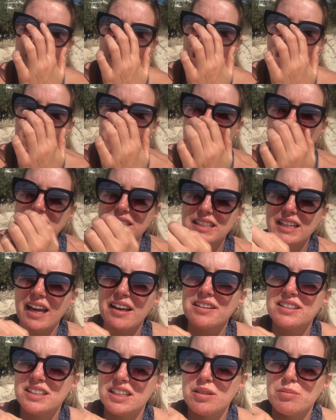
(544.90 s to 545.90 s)
Um, my
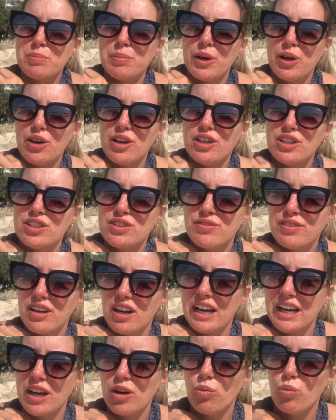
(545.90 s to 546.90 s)
skin did purge for
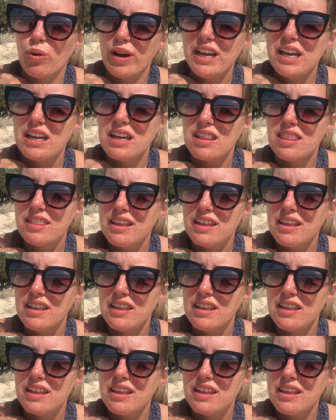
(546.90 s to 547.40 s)
like a week